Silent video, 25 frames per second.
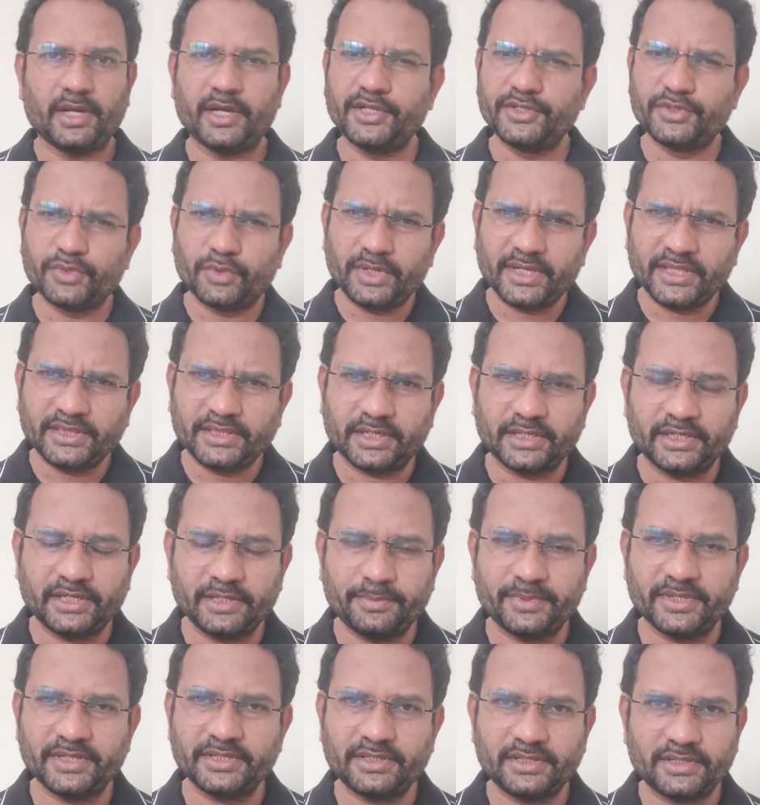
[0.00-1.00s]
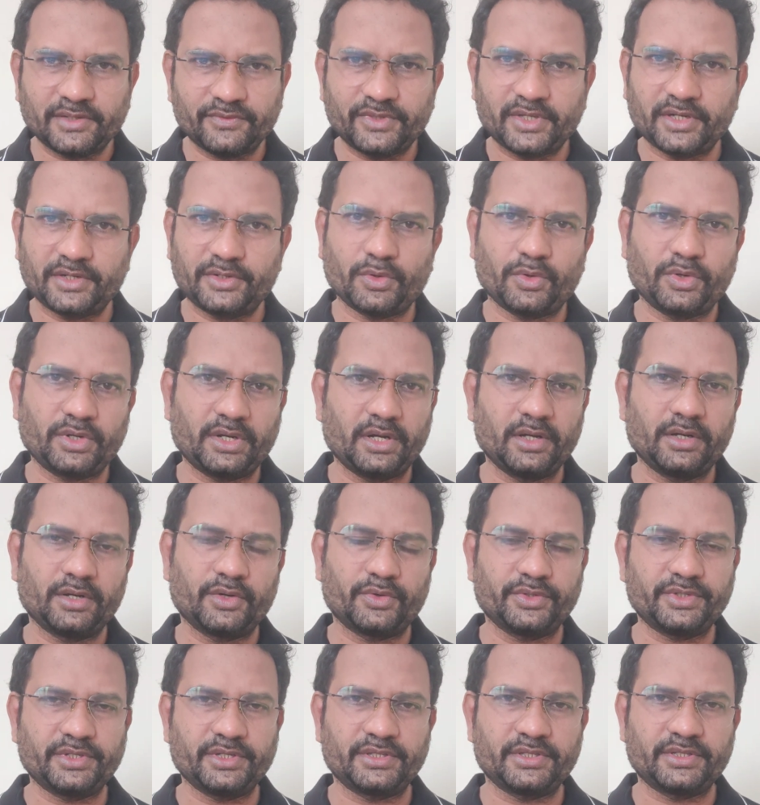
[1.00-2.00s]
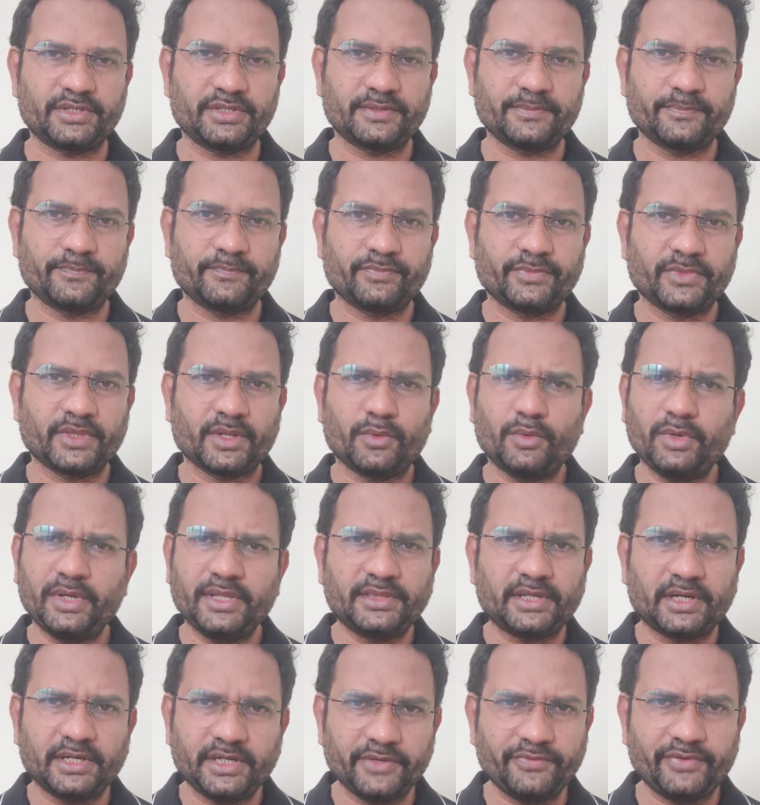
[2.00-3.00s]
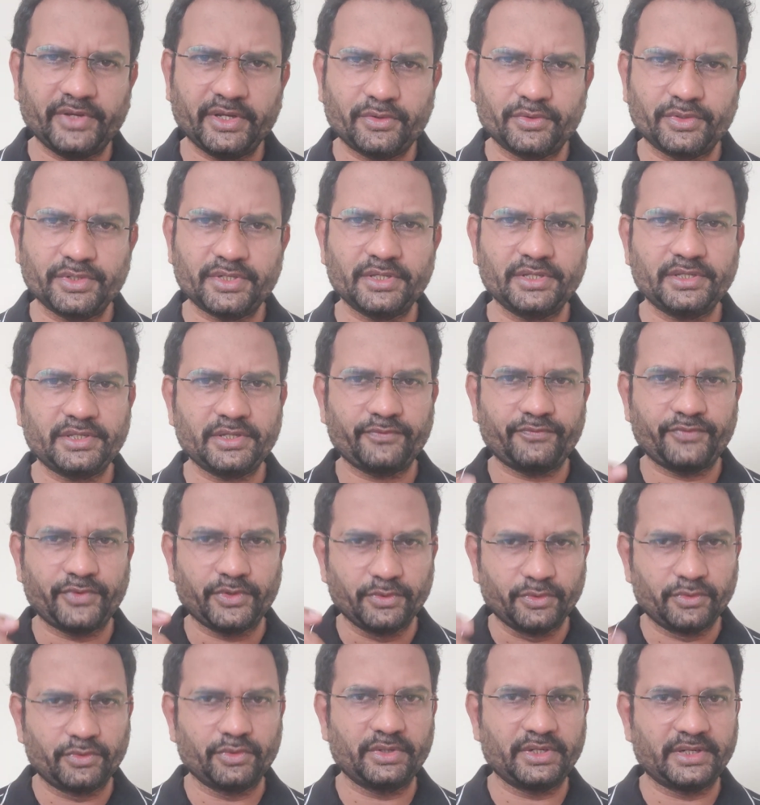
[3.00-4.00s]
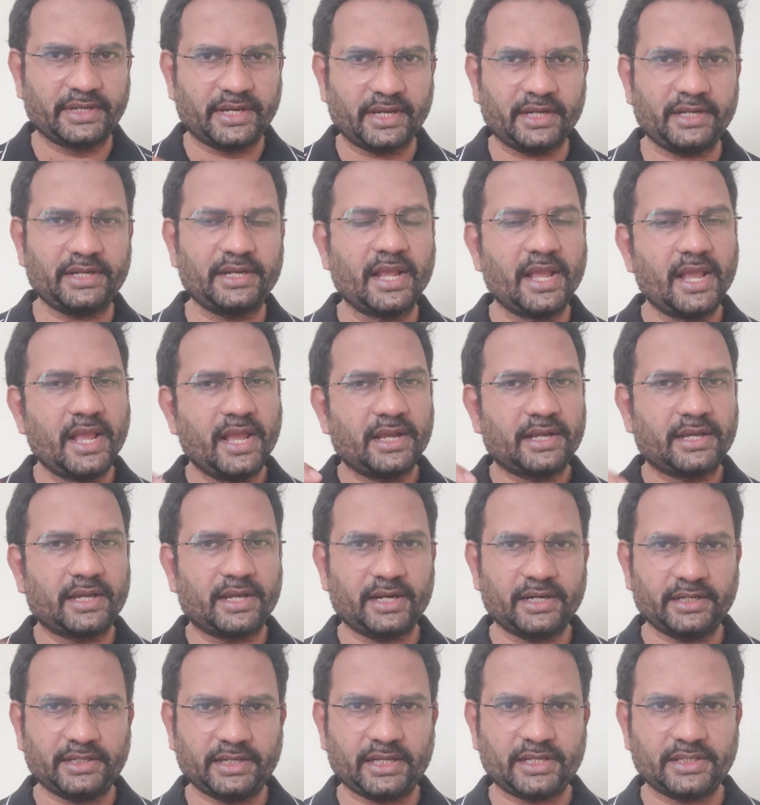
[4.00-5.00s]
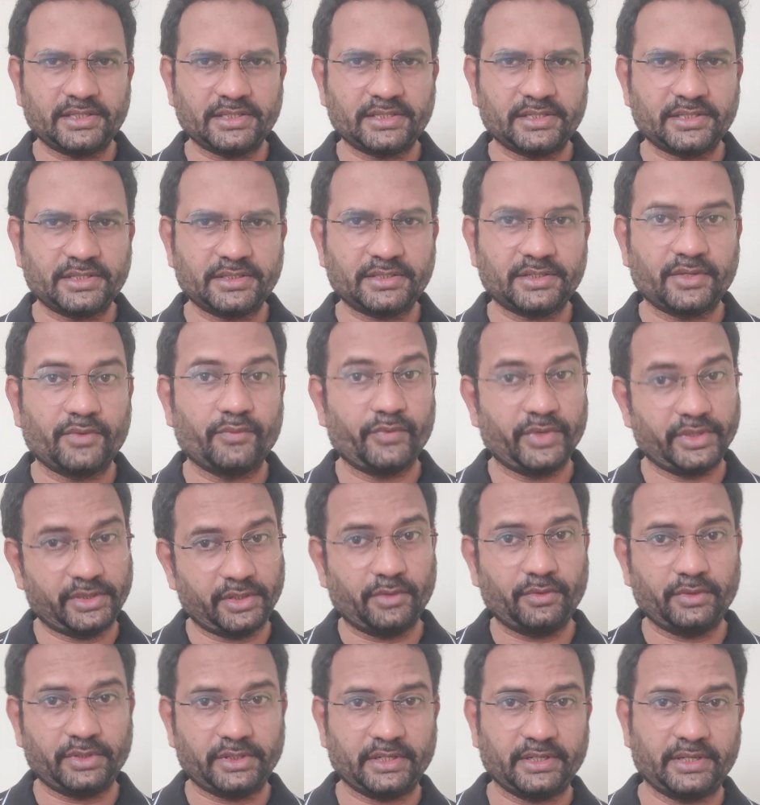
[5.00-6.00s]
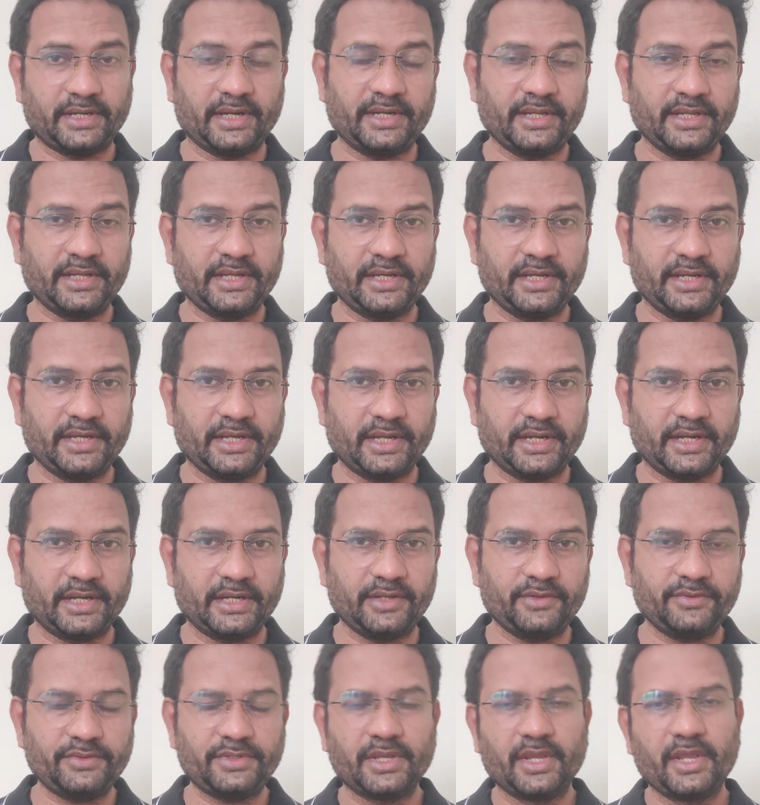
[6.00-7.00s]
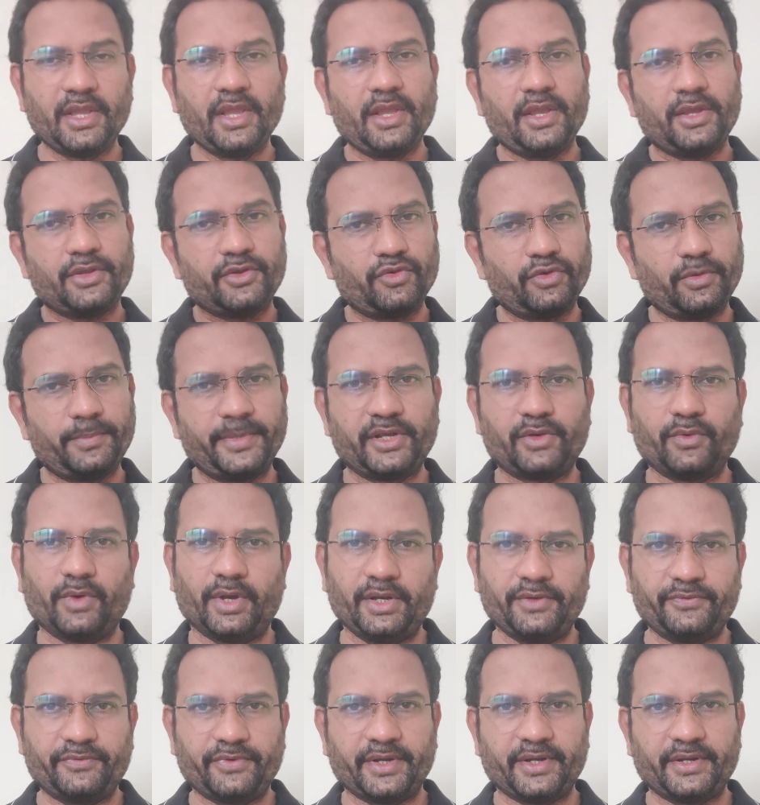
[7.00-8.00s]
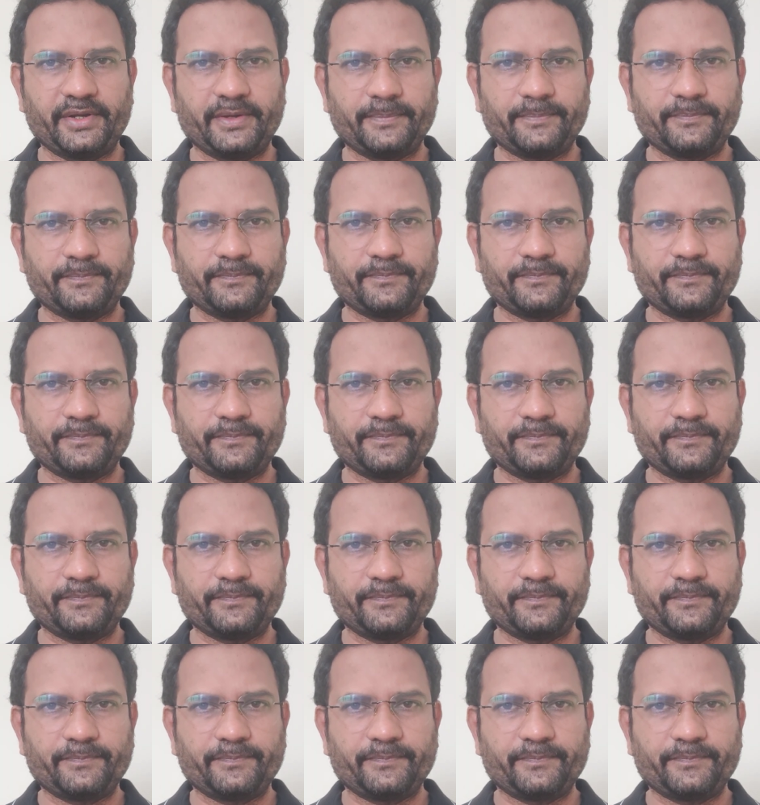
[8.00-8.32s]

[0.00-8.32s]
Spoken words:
It is only 30% of the total questions. Only 35 questions, if you could get correct answers without getting any negatives, you will be qualified.